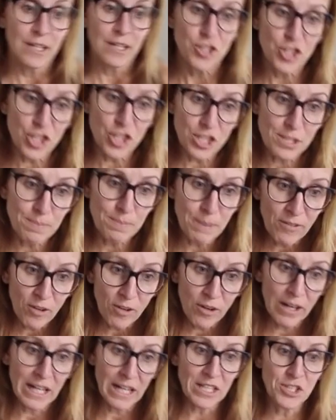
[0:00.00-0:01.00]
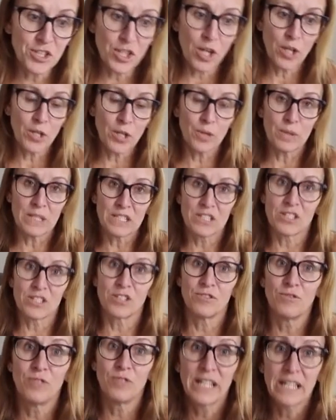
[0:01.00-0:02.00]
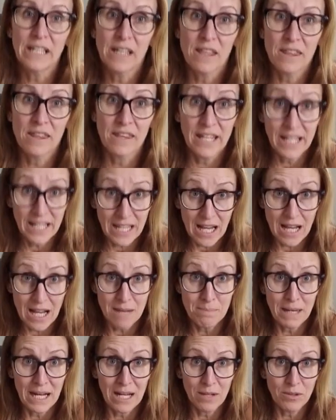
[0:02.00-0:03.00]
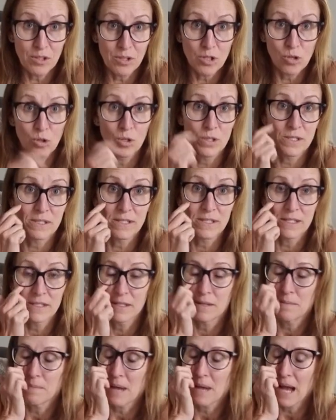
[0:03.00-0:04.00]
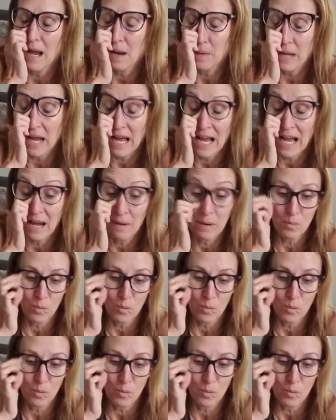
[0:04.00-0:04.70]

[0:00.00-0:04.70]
just before I show you is to really think about the core system, how it